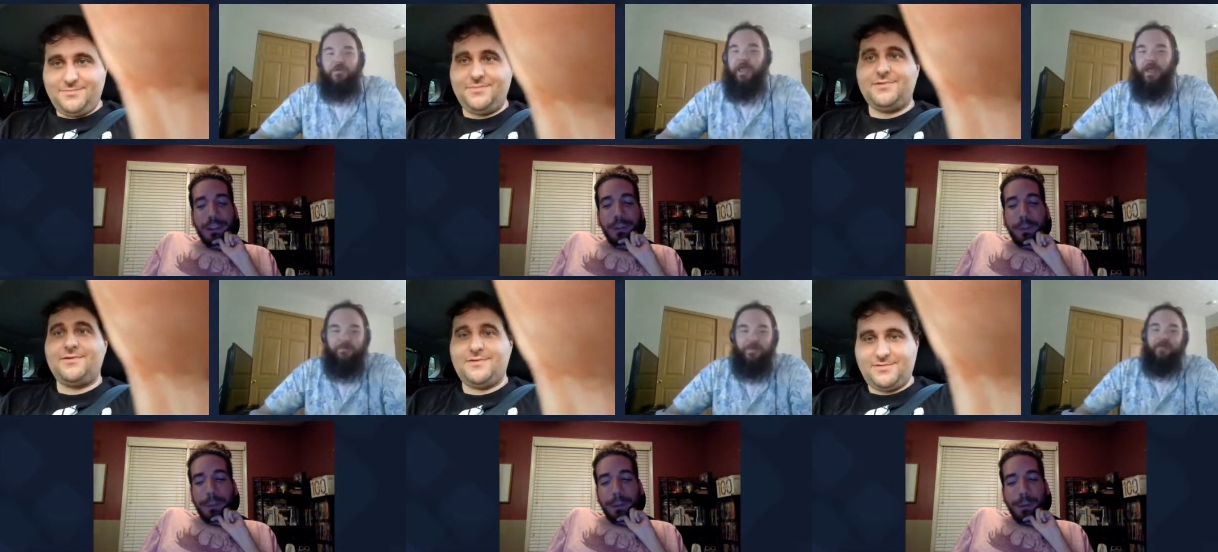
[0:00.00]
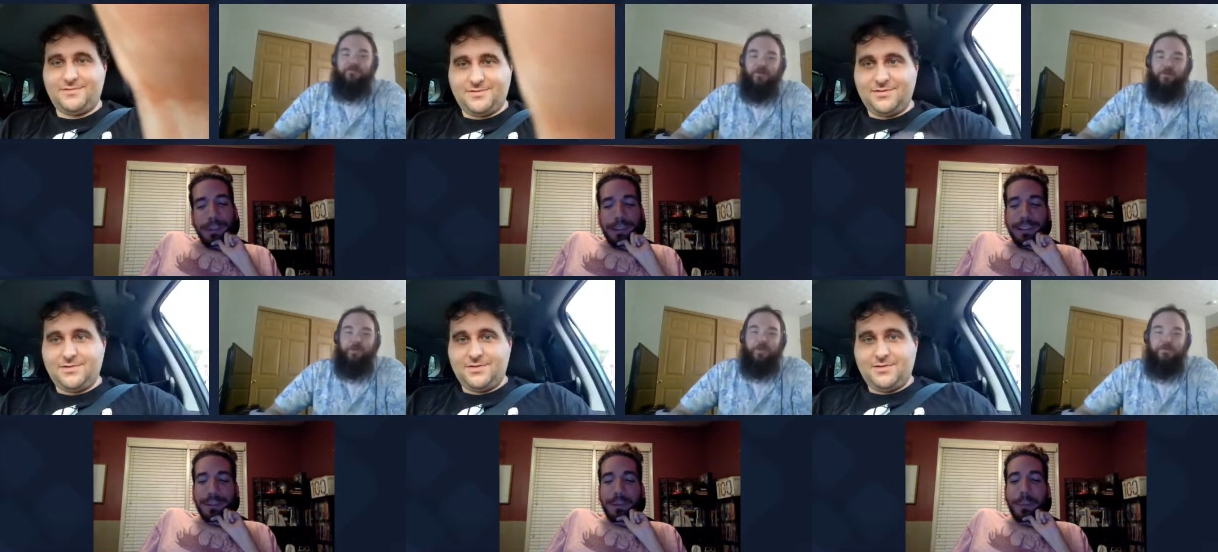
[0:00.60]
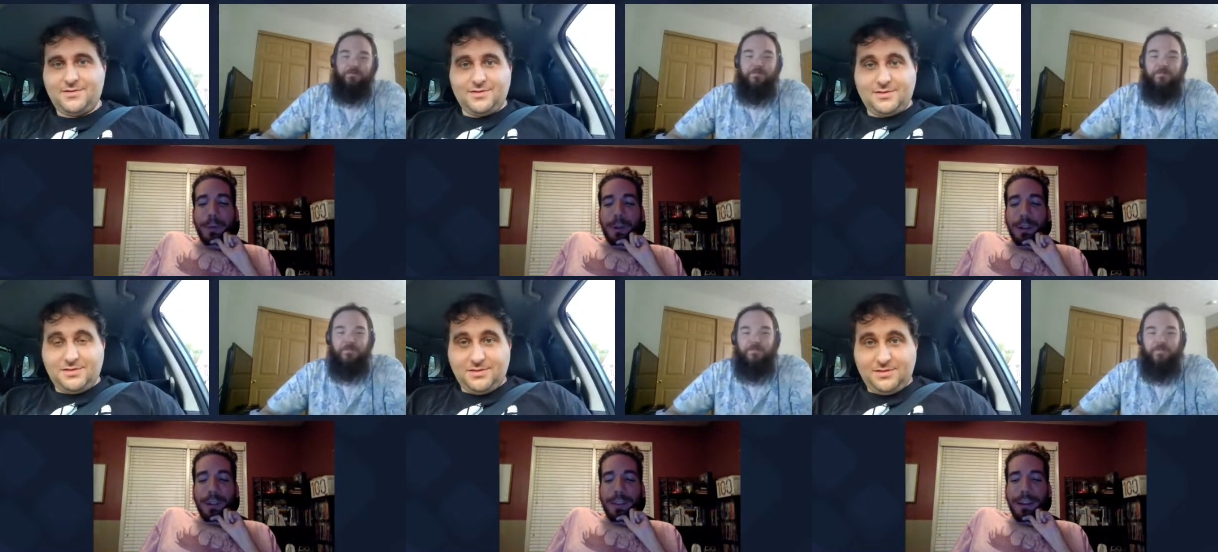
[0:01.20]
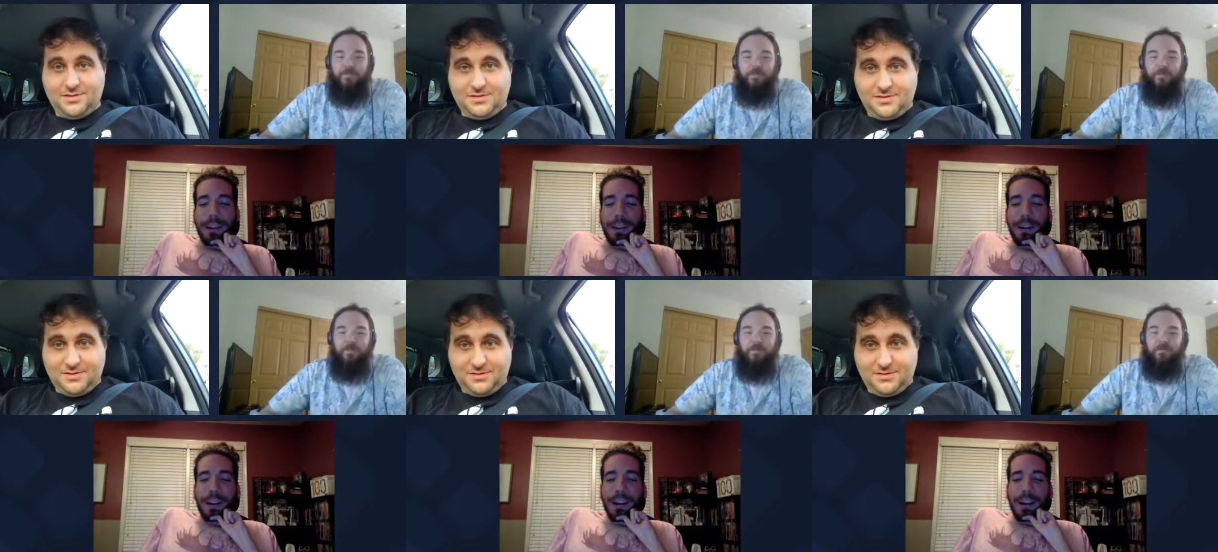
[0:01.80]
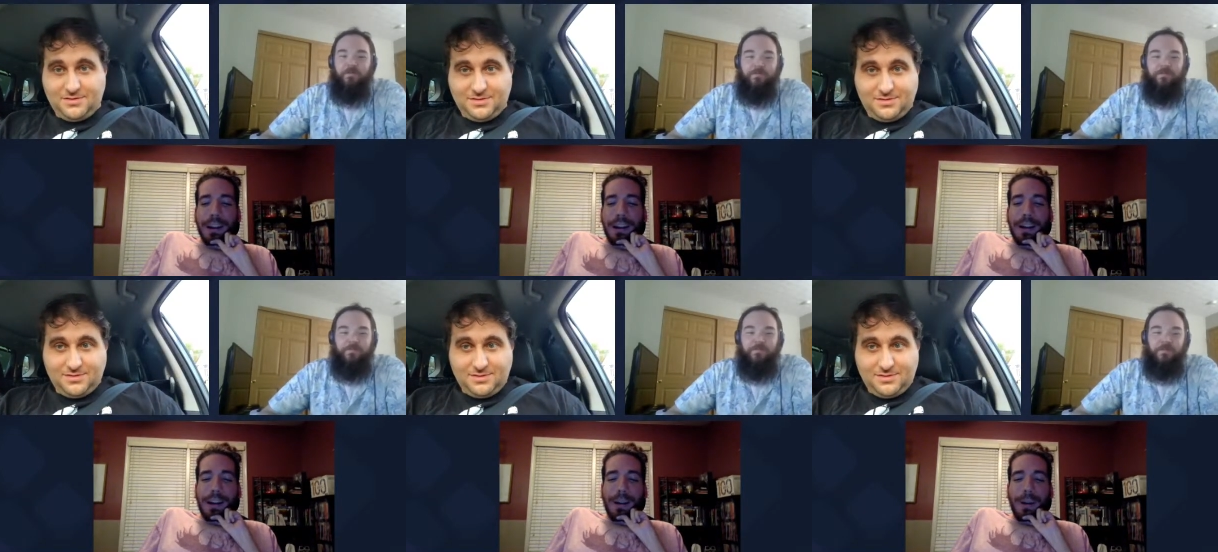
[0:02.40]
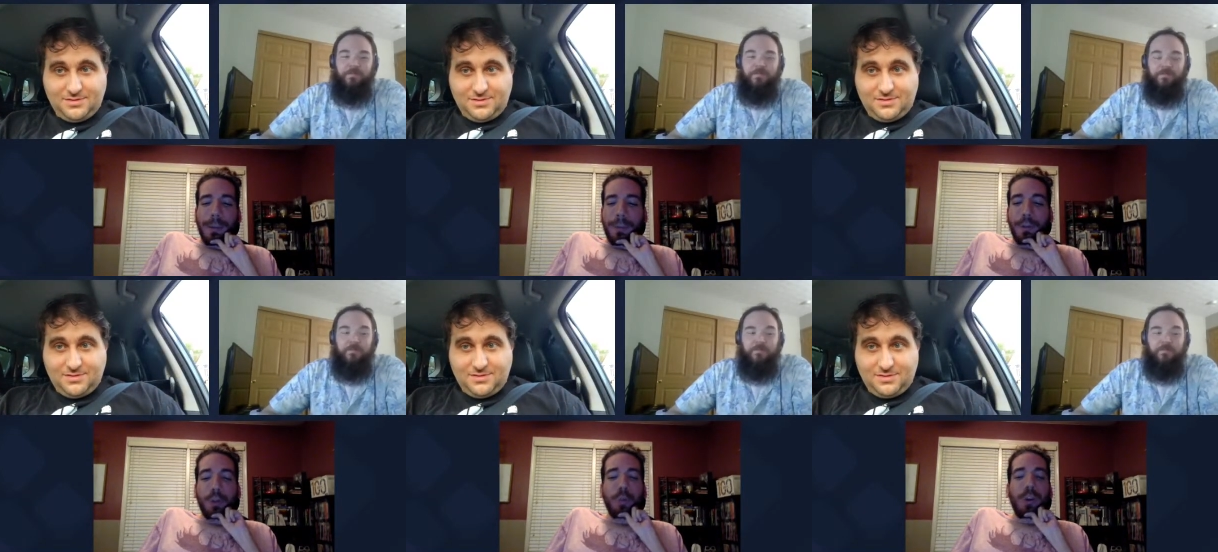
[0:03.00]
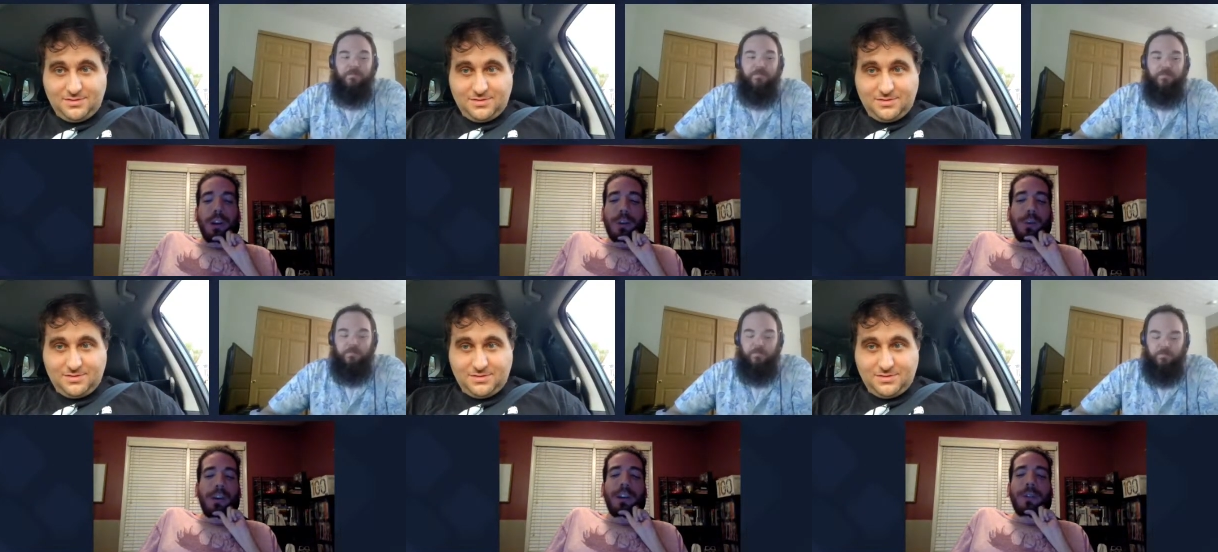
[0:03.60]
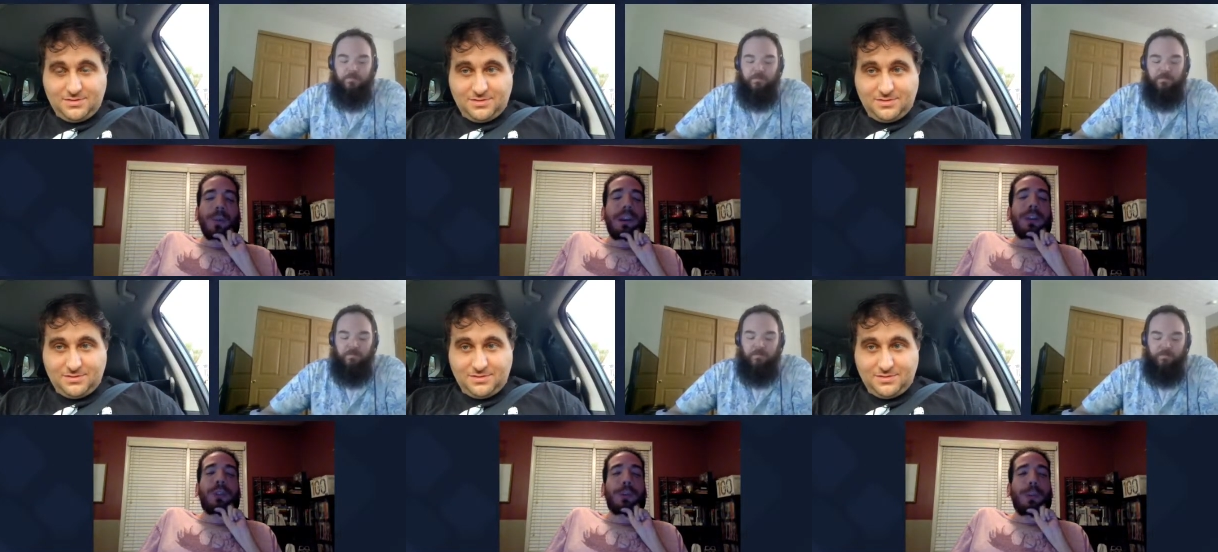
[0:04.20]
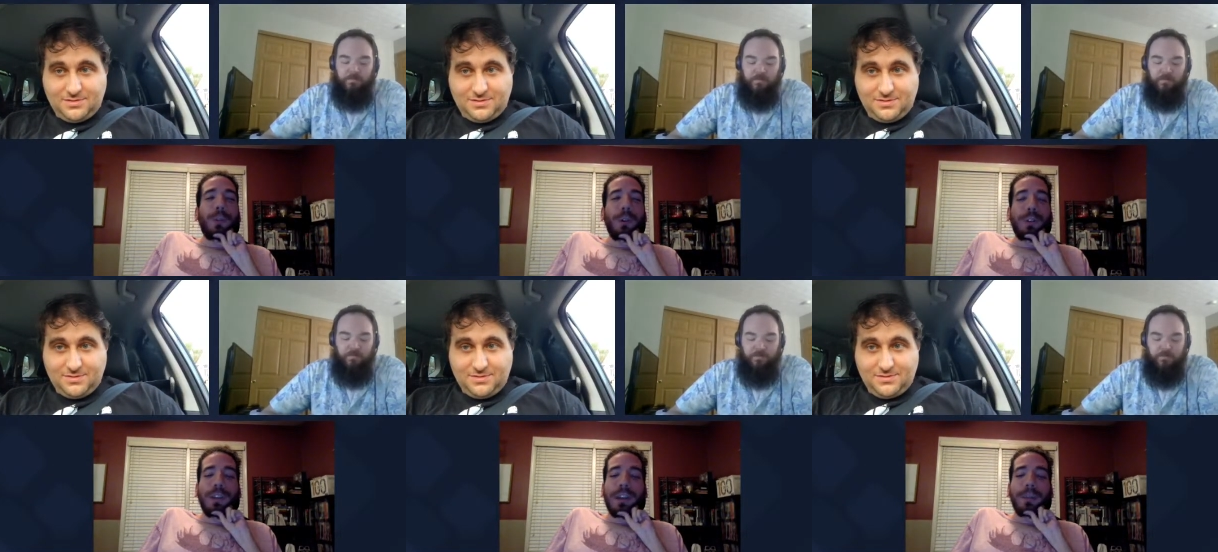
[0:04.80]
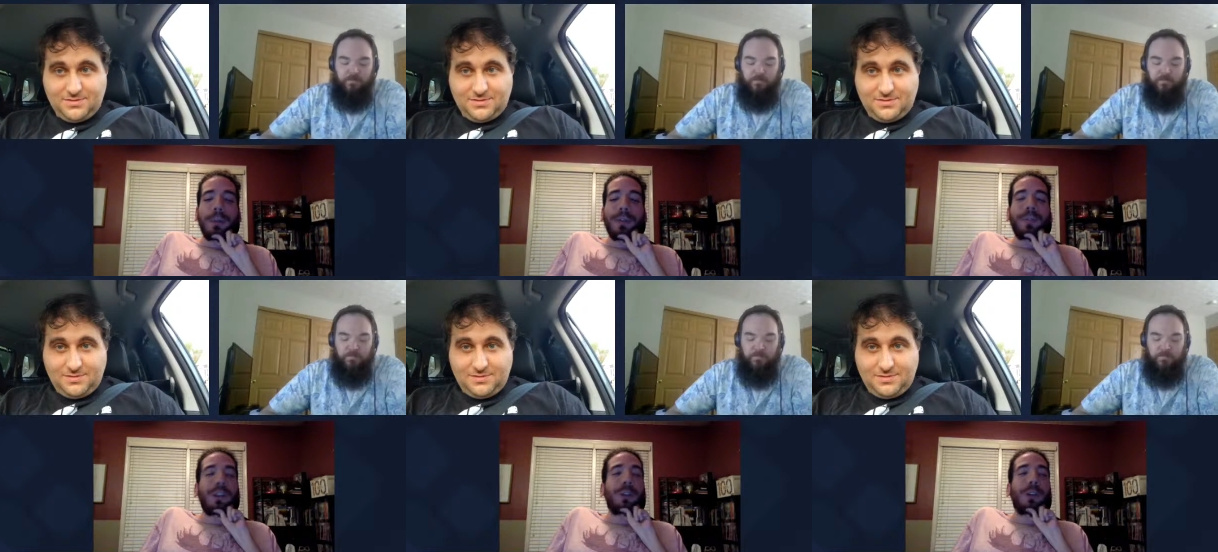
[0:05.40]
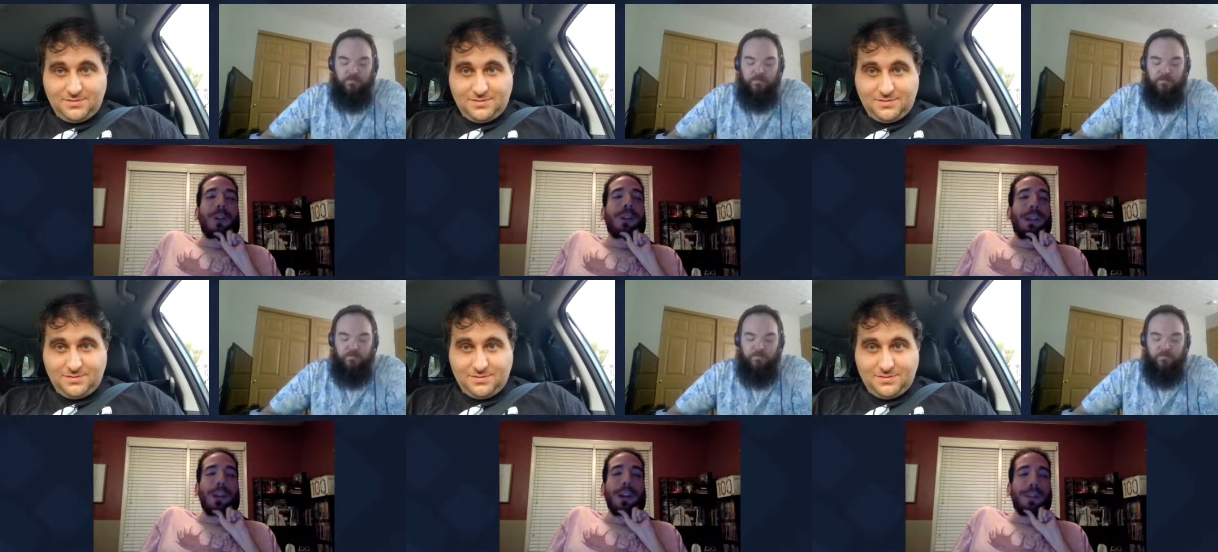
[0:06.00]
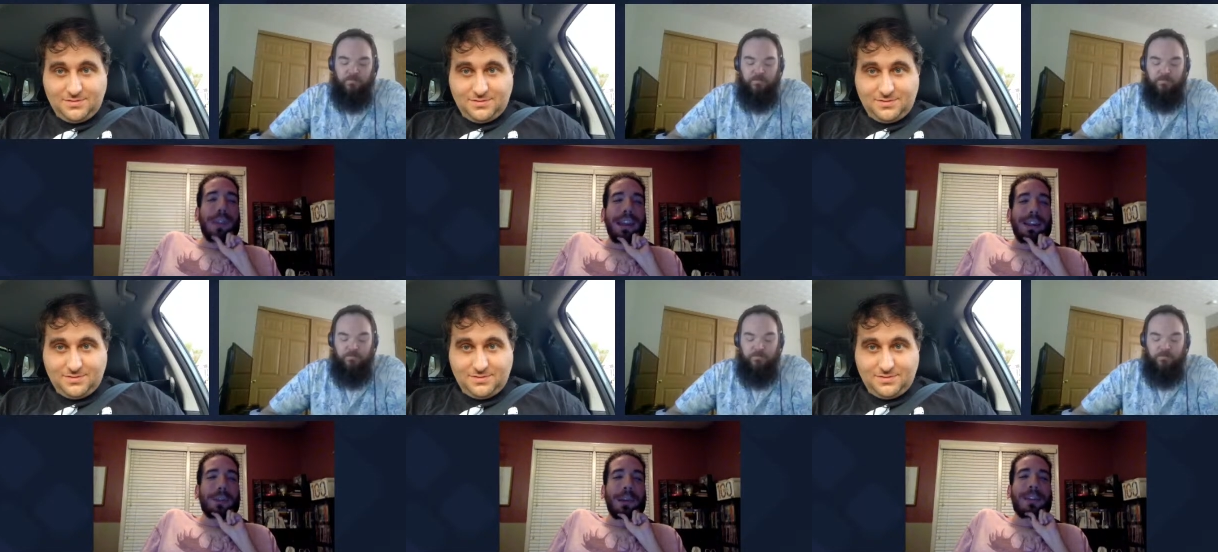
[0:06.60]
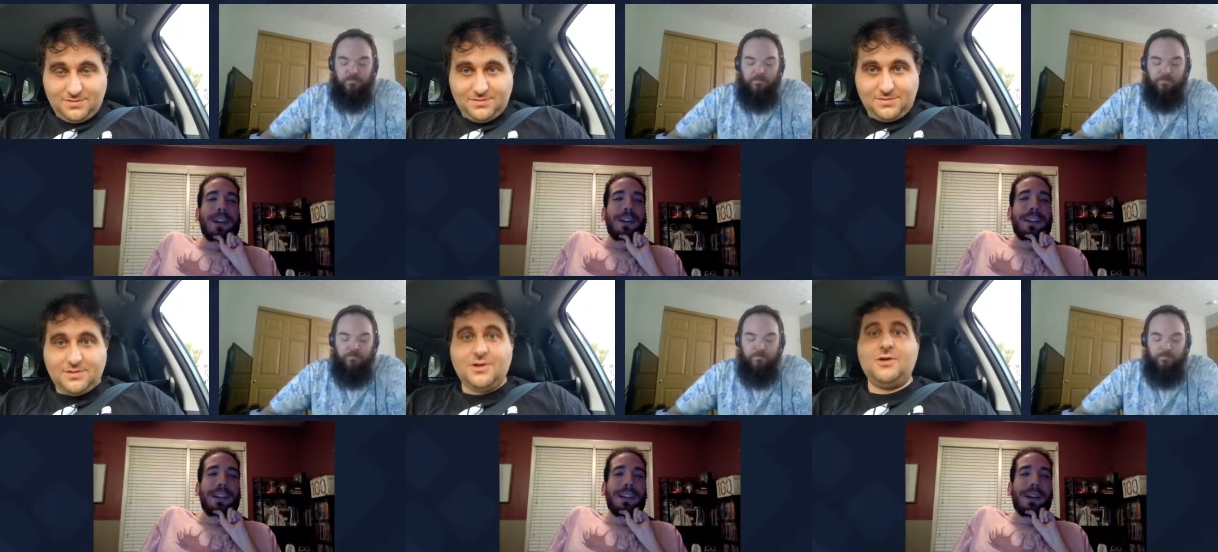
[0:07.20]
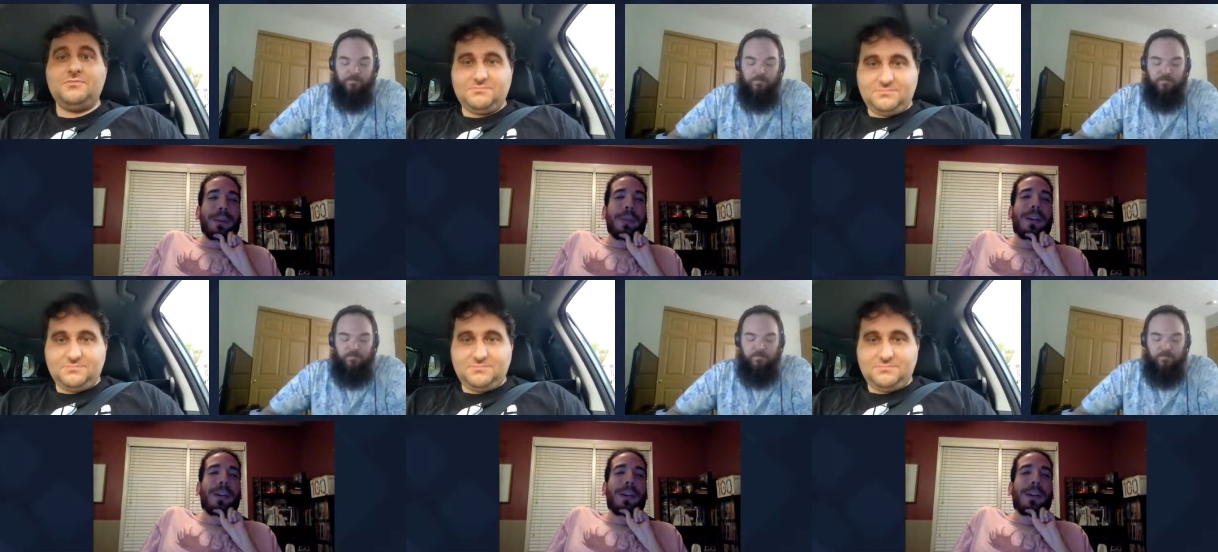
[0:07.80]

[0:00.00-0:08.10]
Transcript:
Speaker 1: That's a big one that needs to be put on there. Um, drug, greatest drug movie of all time. You have Fear, Loathing in Las Vegas by Terry Gilliam.